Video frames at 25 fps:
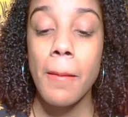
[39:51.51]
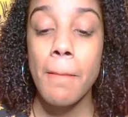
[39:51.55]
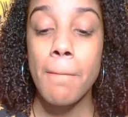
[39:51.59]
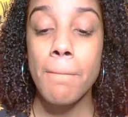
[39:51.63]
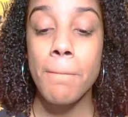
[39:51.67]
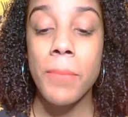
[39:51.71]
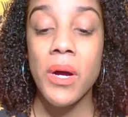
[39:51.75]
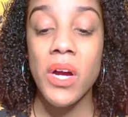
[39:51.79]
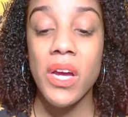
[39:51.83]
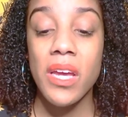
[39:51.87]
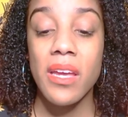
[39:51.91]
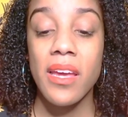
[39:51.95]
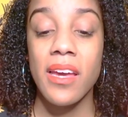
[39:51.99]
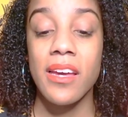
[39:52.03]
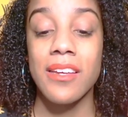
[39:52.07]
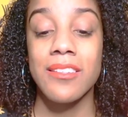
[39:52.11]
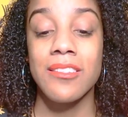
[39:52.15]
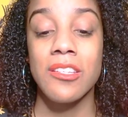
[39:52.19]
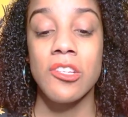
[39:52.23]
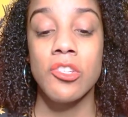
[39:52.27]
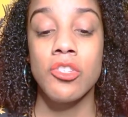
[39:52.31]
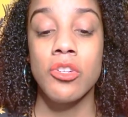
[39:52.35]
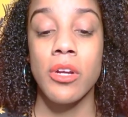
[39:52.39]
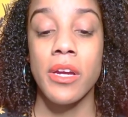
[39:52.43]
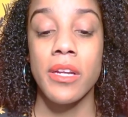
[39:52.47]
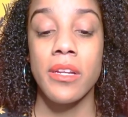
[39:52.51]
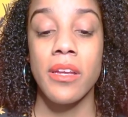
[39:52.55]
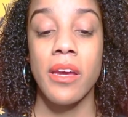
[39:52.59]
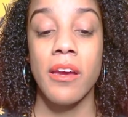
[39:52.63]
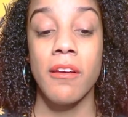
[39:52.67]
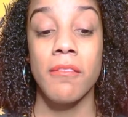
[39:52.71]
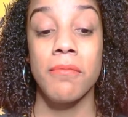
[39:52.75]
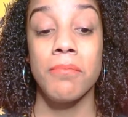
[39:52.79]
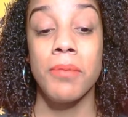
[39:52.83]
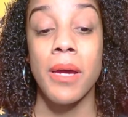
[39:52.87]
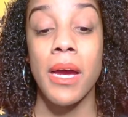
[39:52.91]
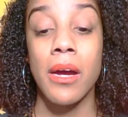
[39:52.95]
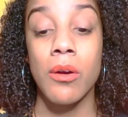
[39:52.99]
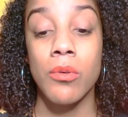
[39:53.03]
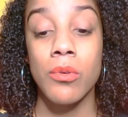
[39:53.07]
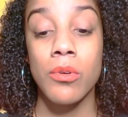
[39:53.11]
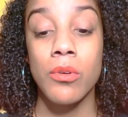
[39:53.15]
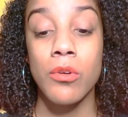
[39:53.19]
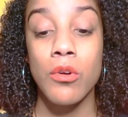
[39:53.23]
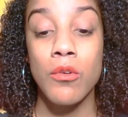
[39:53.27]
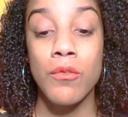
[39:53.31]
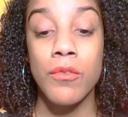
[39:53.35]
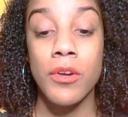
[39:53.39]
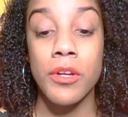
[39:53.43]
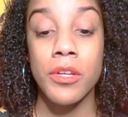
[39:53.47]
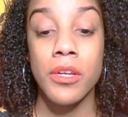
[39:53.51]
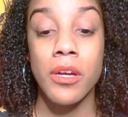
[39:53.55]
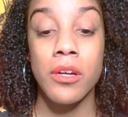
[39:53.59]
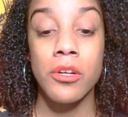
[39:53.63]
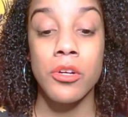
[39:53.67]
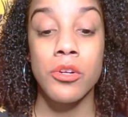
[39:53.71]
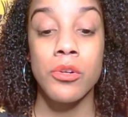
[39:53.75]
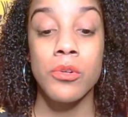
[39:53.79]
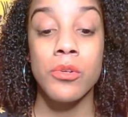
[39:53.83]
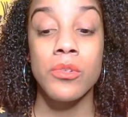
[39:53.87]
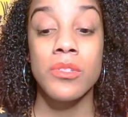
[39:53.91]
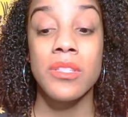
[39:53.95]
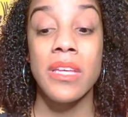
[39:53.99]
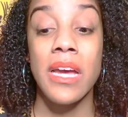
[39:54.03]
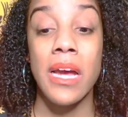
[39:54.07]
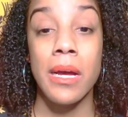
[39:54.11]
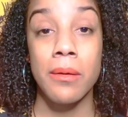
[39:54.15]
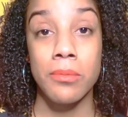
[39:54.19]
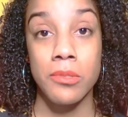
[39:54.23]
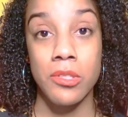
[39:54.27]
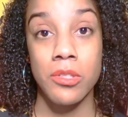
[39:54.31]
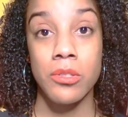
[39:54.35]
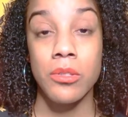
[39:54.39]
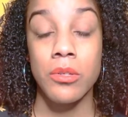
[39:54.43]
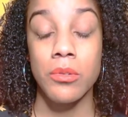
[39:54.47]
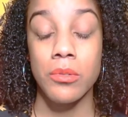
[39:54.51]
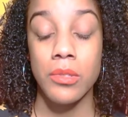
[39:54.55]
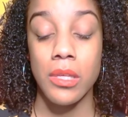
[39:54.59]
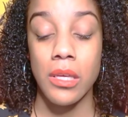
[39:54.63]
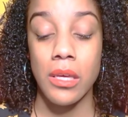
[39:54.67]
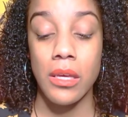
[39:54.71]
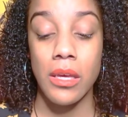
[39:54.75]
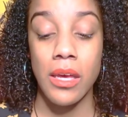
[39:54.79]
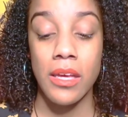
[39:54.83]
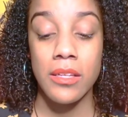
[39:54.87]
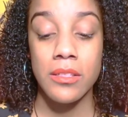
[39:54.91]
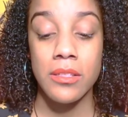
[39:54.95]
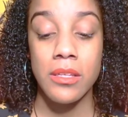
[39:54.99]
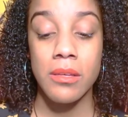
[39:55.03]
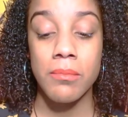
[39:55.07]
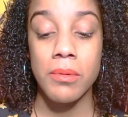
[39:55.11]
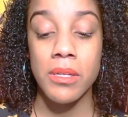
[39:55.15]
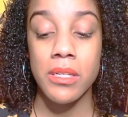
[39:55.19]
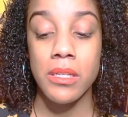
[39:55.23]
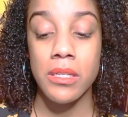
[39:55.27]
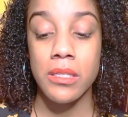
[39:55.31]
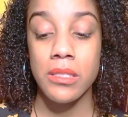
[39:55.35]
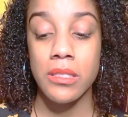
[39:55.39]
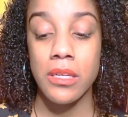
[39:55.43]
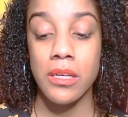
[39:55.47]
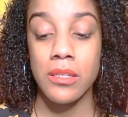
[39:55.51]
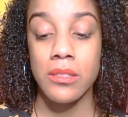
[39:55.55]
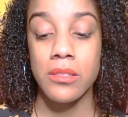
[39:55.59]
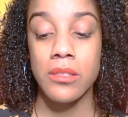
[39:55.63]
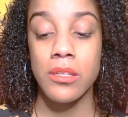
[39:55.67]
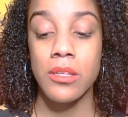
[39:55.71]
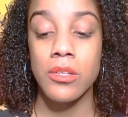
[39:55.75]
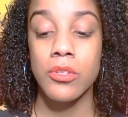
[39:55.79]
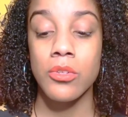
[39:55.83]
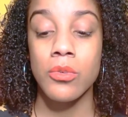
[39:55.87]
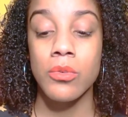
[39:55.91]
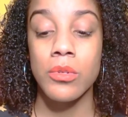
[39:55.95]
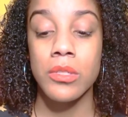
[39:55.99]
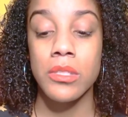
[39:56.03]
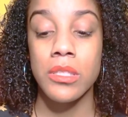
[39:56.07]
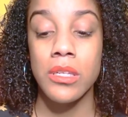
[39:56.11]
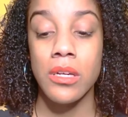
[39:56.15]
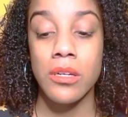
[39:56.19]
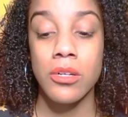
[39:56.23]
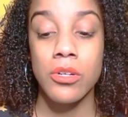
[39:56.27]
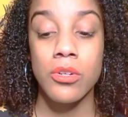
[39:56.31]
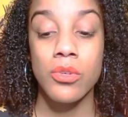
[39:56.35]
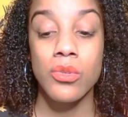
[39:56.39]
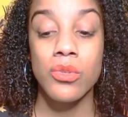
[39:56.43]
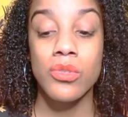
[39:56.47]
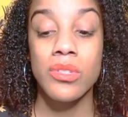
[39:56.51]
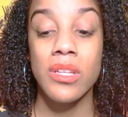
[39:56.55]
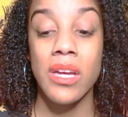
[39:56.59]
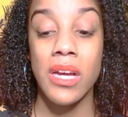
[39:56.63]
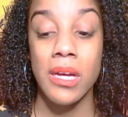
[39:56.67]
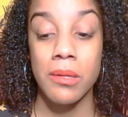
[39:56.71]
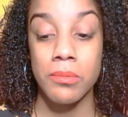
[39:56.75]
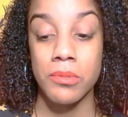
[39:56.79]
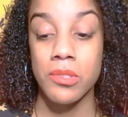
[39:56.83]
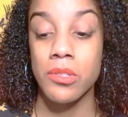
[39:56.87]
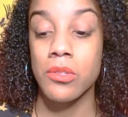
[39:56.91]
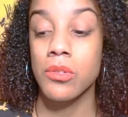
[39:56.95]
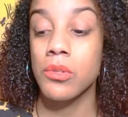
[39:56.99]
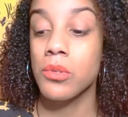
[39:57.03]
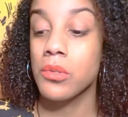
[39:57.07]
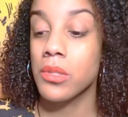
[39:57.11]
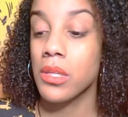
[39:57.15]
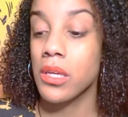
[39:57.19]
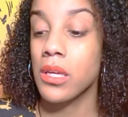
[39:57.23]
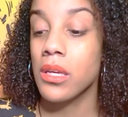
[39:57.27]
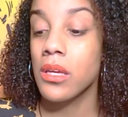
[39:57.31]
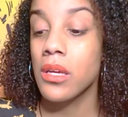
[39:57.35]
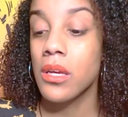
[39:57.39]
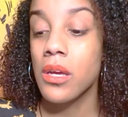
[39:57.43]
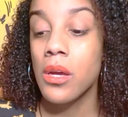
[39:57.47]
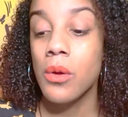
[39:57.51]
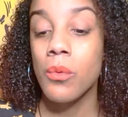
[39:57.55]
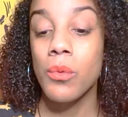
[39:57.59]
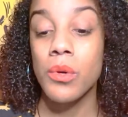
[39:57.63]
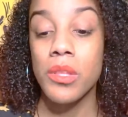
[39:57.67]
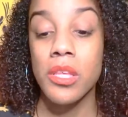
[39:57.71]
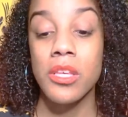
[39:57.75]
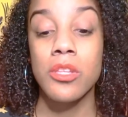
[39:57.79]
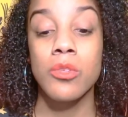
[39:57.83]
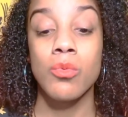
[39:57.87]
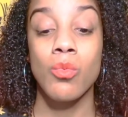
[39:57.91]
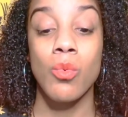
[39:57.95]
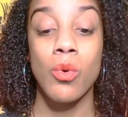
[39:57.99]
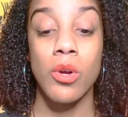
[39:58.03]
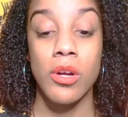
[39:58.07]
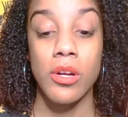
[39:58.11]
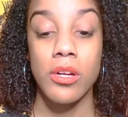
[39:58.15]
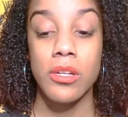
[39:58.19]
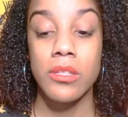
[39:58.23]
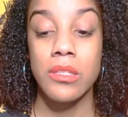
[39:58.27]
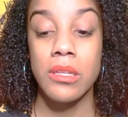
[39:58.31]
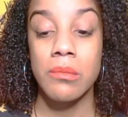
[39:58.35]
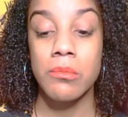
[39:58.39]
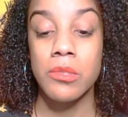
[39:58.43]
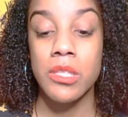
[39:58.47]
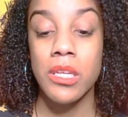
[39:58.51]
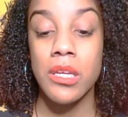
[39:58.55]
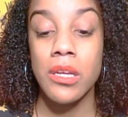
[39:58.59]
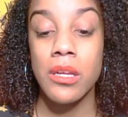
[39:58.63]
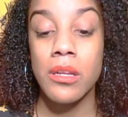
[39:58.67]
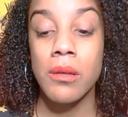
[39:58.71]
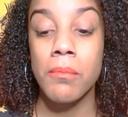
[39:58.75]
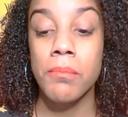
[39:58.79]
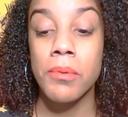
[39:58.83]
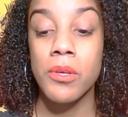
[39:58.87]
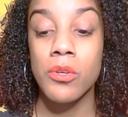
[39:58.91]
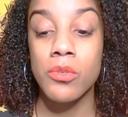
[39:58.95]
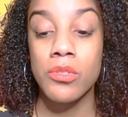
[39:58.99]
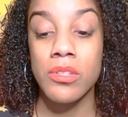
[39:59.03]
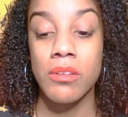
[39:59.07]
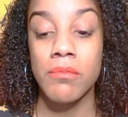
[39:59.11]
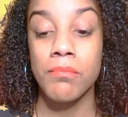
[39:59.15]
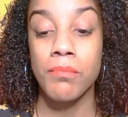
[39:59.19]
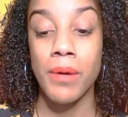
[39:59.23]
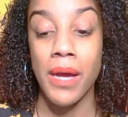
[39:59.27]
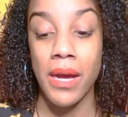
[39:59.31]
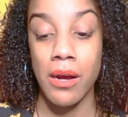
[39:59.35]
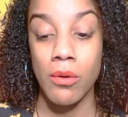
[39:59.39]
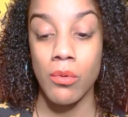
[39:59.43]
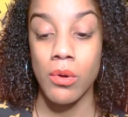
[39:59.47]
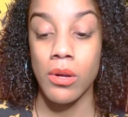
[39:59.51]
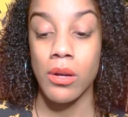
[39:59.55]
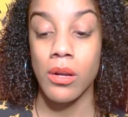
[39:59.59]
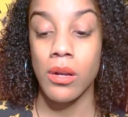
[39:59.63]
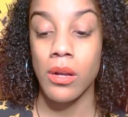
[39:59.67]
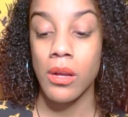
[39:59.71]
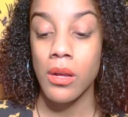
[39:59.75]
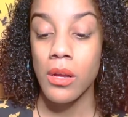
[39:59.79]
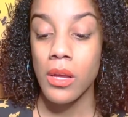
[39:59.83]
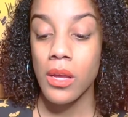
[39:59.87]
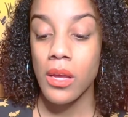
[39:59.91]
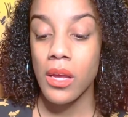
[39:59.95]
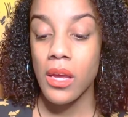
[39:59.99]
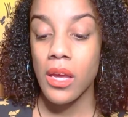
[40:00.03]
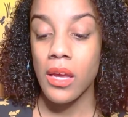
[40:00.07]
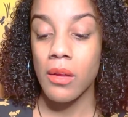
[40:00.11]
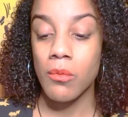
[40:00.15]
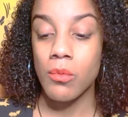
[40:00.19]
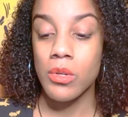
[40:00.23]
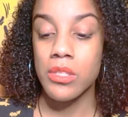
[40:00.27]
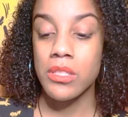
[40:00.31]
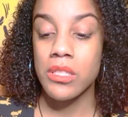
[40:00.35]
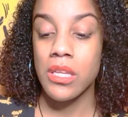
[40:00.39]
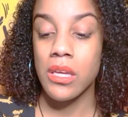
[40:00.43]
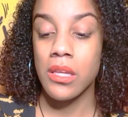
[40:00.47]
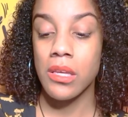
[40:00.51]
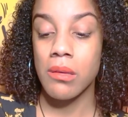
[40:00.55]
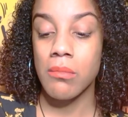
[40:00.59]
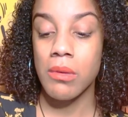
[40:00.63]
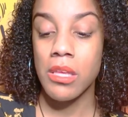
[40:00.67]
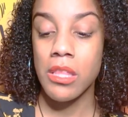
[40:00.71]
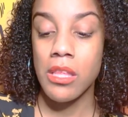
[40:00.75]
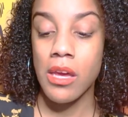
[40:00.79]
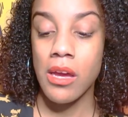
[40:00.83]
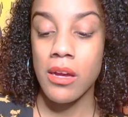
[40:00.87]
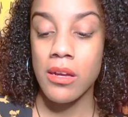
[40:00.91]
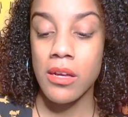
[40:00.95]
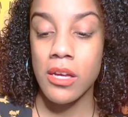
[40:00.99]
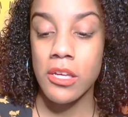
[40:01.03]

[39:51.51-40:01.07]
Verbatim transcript: But has he tried to have power over young girls? Absolutely. Has he been disgusting towards young girls? Absolutely. With his words. I'm seeing an abuse of power. And what's telling me that,